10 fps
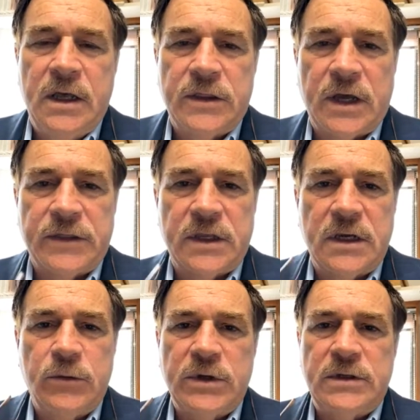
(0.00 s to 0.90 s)
thought that
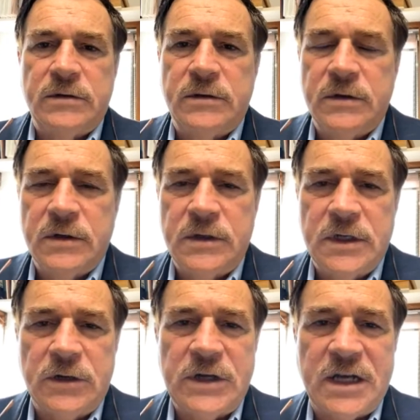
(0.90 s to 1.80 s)
he would
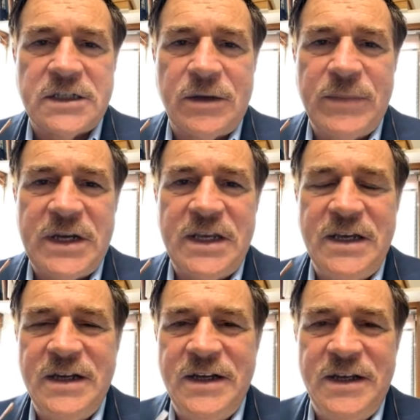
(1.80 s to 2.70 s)
knock
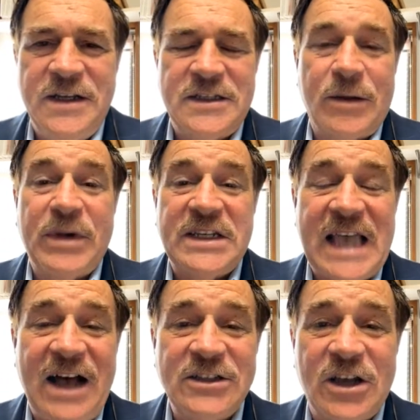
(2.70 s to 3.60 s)
somebody's
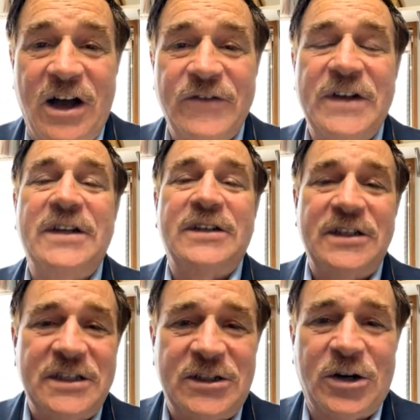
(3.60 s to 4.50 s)
house off, and it
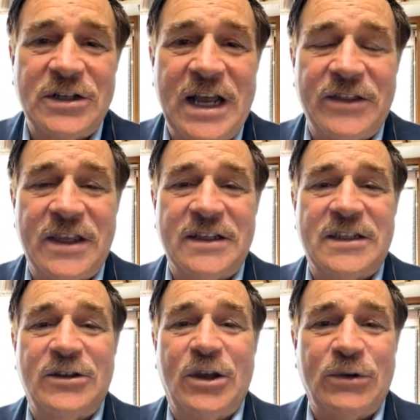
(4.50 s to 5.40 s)
turned out that
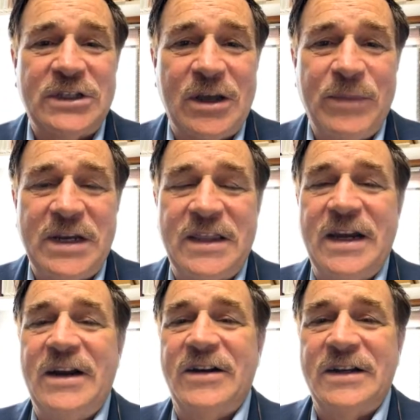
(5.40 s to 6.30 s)
there was somebody
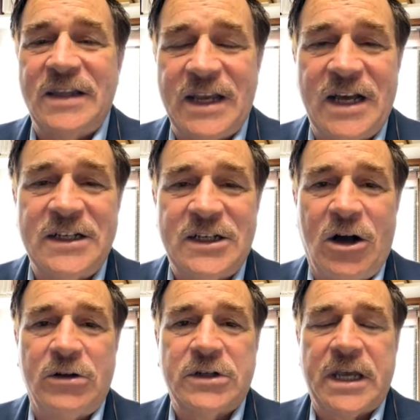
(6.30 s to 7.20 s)
there, and they got into
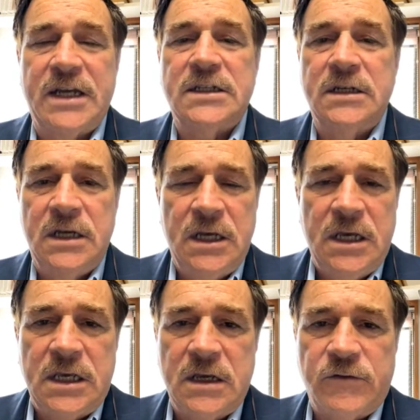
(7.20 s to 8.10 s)
altercation.
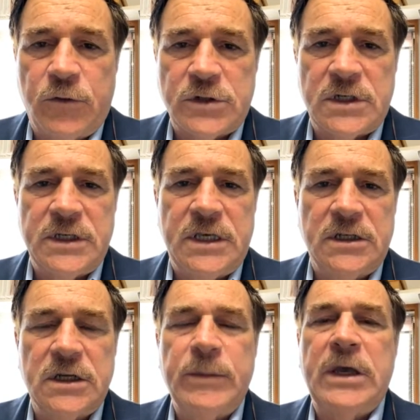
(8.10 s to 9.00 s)
He unfortunately
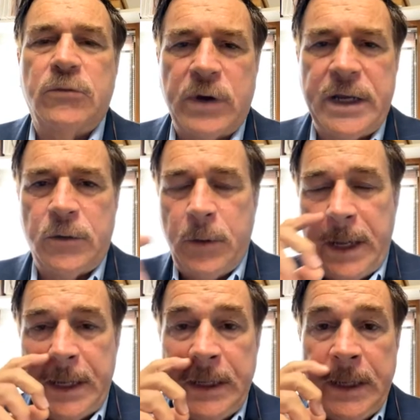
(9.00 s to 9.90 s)
killed him and ran away.